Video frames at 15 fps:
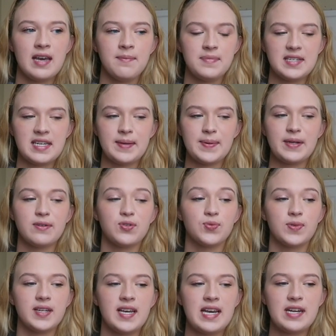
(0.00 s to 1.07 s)
empty, but it
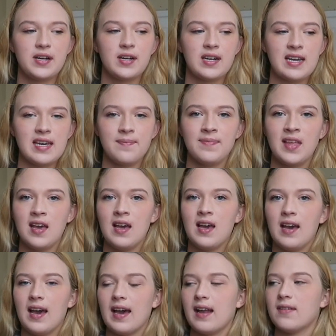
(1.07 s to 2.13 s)
was really dirty.
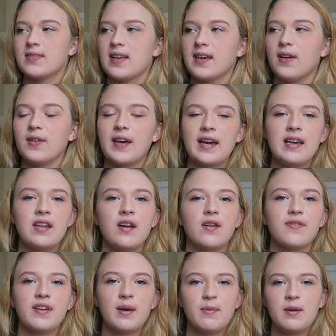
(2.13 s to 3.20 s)
And I was like, okay, you
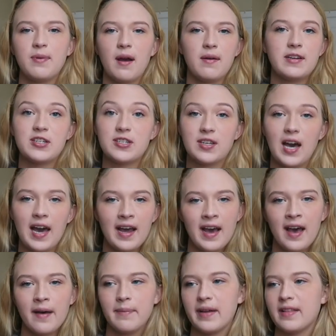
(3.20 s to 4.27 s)
know, family probably just got
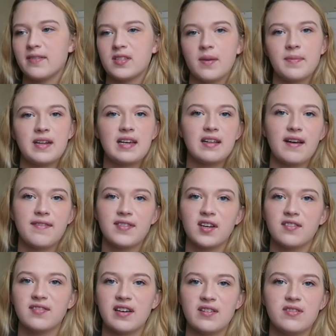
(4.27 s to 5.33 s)
up and somebody left
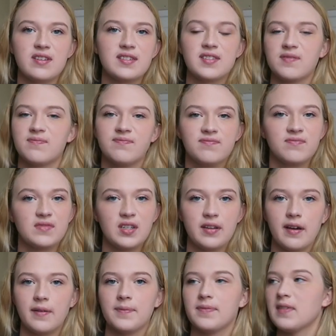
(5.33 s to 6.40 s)
their phone. It's, you
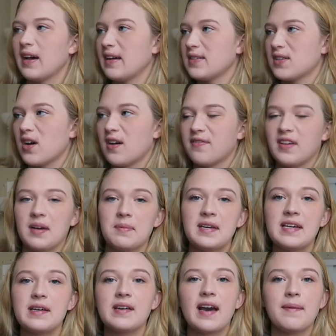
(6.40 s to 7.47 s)
know, I saw a
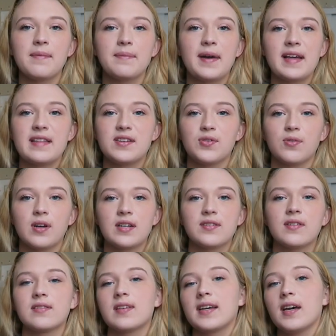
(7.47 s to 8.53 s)
family by the door.
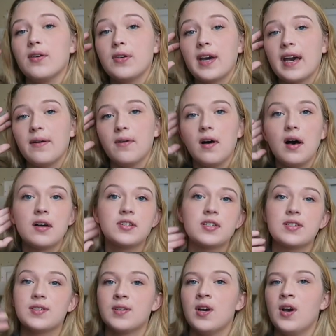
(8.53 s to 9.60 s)
So I was like, okay, well, I'll
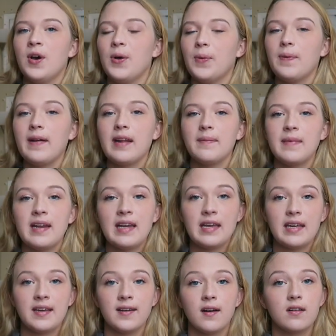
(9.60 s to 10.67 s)
just wait a minute
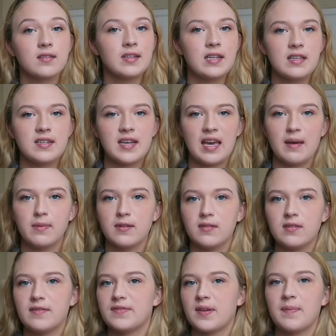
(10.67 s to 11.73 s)
here. I'll clean the
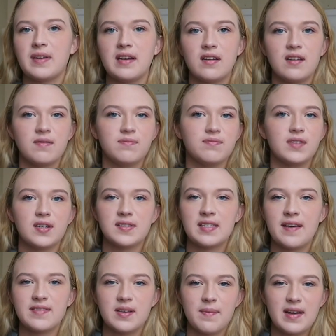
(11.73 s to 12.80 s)
table if somebody, and I'll see
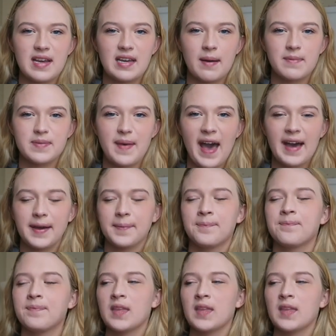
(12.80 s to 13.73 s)
if somebody comes back.